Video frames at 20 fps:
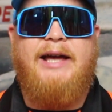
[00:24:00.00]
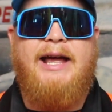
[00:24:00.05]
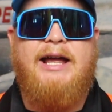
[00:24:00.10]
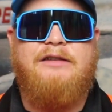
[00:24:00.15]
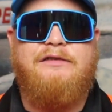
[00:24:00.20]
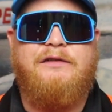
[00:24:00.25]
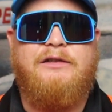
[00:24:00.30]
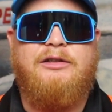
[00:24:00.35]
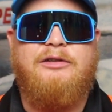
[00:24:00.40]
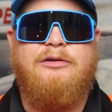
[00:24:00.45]

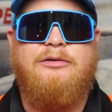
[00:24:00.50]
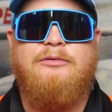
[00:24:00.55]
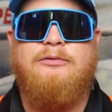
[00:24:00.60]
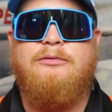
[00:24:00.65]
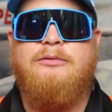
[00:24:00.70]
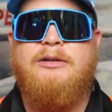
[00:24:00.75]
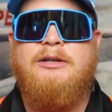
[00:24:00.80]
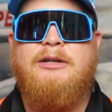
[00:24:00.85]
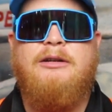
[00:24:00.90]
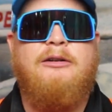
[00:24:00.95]
Tasca,
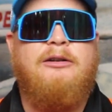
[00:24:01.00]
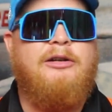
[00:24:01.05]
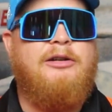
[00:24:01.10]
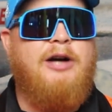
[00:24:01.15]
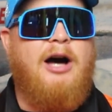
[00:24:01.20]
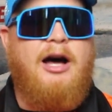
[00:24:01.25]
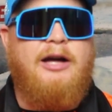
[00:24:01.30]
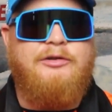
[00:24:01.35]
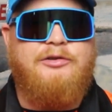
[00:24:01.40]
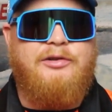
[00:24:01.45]
who
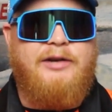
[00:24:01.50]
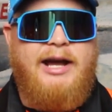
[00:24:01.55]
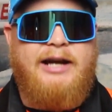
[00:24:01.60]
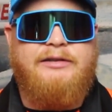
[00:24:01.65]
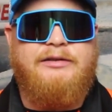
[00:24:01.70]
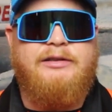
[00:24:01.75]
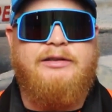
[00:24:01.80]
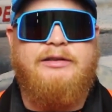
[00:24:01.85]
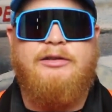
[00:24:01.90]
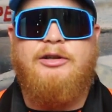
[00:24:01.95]

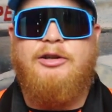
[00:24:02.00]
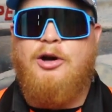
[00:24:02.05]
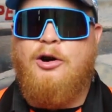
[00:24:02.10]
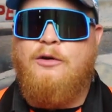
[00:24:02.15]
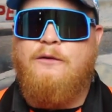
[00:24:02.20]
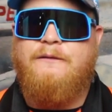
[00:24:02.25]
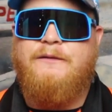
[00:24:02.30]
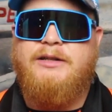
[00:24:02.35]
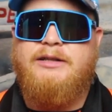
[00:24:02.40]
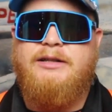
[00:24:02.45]
contracted
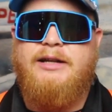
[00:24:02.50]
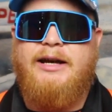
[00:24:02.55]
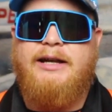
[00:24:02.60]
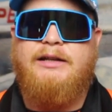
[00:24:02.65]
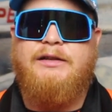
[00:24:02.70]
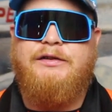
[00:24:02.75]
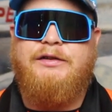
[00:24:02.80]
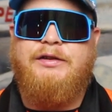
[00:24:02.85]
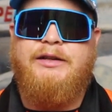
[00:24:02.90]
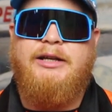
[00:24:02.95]

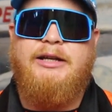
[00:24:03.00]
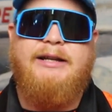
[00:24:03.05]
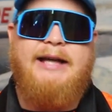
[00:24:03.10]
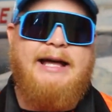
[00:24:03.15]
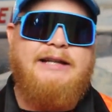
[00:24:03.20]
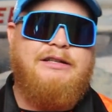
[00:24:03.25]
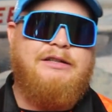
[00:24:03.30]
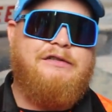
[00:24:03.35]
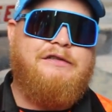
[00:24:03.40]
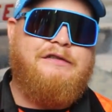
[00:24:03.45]
COVID-19,
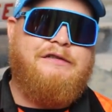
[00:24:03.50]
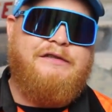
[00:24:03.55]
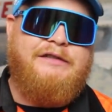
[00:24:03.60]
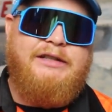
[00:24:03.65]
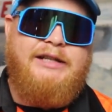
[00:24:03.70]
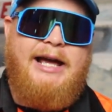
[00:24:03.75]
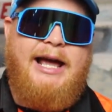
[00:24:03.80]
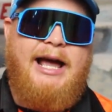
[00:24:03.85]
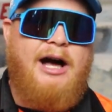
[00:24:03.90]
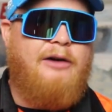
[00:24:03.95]
had to
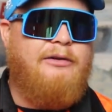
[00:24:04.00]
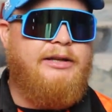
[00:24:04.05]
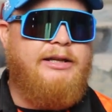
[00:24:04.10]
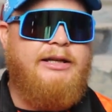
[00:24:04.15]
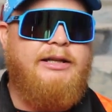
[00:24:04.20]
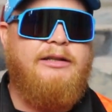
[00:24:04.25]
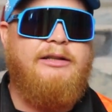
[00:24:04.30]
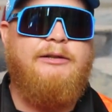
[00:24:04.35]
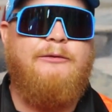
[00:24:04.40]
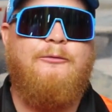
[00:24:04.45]
sit out
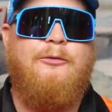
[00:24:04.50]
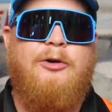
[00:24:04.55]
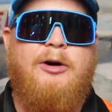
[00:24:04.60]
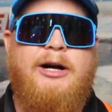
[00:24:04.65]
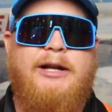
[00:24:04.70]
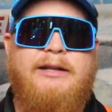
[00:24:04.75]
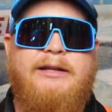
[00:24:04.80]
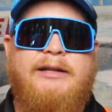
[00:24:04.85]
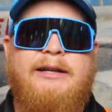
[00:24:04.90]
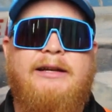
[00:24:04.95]
Indy
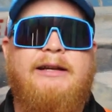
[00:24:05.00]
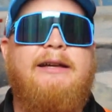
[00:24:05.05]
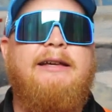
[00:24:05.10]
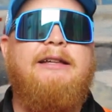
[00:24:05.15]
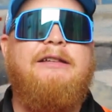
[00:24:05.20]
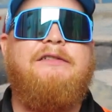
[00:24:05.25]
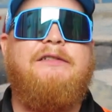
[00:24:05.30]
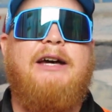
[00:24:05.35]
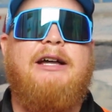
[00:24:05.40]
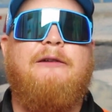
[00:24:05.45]
1.
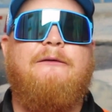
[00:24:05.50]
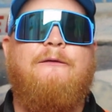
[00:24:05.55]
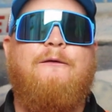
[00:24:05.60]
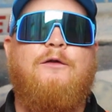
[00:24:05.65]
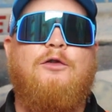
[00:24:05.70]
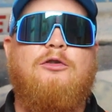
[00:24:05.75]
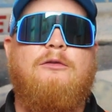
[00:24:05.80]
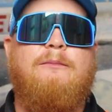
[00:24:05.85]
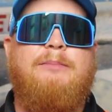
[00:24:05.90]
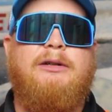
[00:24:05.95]
He's got a
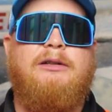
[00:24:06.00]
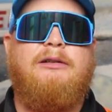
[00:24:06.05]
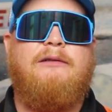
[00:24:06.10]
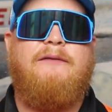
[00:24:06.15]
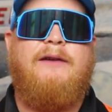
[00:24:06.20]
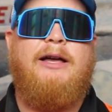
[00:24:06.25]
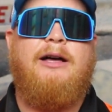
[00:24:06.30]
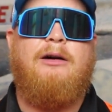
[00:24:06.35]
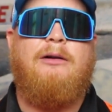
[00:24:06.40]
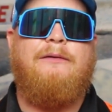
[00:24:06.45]
full bill
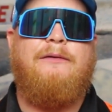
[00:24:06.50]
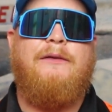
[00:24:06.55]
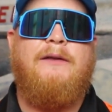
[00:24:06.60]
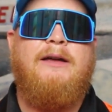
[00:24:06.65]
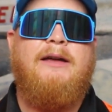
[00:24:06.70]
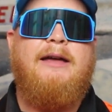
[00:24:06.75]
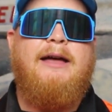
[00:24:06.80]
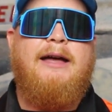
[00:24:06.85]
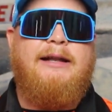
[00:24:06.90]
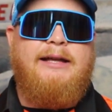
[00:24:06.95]
of health,
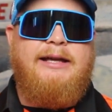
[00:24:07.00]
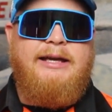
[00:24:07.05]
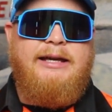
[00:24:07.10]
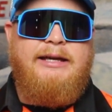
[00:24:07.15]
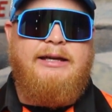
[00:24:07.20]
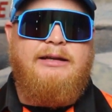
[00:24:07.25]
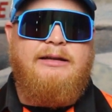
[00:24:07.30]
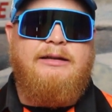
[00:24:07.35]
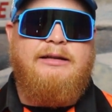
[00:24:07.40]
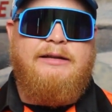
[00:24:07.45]
and
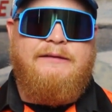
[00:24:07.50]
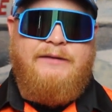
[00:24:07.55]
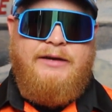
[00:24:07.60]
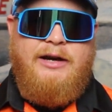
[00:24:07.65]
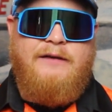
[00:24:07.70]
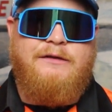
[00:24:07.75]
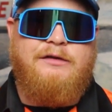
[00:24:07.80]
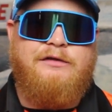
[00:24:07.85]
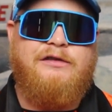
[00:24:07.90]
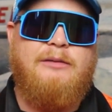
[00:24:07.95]
he,
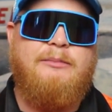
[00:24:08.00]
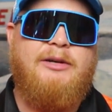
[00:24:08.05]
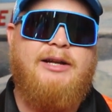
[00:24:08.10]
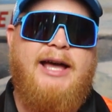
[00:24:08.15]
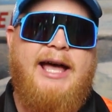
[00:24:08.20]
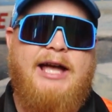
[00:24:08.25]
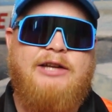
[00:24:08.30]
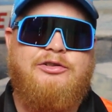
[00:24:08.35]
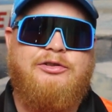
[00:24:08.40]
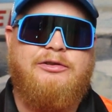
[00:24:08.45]
there at the Summer
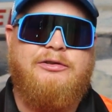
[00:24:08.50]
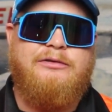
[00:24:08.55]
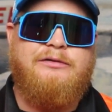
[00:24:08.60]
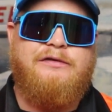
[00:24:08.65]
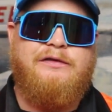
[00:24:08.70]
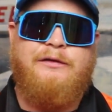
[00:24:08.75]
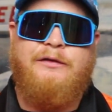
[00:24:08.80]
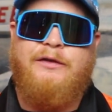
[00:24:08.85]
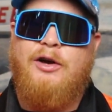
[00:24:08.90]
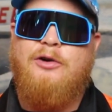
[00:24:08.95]

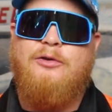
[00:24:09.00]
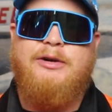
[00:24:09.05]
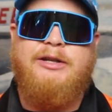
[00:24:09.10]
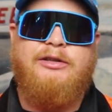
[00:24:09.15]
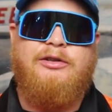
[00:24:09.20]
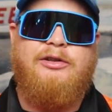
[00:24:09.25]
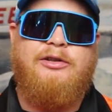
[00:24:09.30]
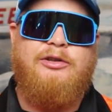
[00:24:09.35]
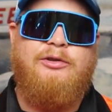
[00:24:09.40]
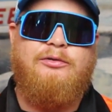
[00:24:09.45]
Nationals, though
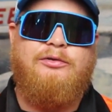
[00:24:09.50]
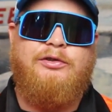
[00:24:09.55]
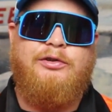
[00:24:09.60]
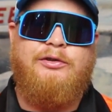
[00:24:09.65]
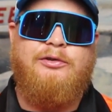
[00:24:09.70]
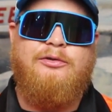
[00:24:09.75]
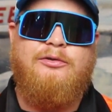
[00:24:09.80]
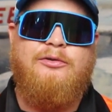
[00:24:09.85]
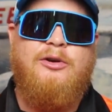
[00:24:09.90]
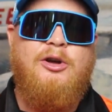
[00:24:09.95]
in
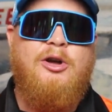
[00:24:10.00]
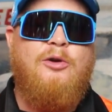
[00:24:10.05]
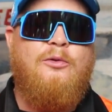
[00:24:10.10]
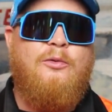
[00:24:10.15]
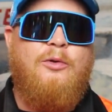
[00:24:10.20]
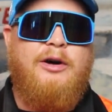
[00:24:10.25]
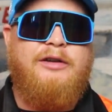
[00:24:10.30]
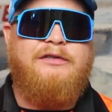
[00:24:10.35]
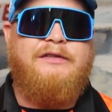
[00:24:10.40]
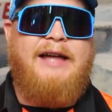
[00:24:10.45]
Q2,
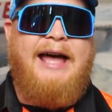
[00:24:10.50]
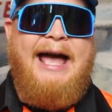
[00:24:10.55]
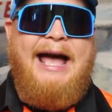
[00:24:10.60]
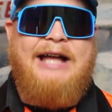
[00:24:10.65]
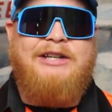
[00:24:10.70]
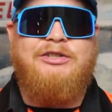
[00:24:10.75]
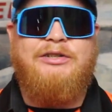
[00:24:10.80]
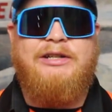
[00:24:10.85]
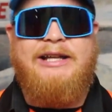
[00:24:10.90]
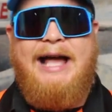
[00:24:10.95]
was
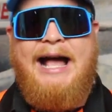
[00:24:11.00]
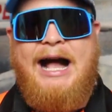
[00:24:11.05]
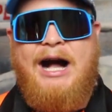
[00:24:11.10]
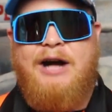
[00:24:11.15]
actually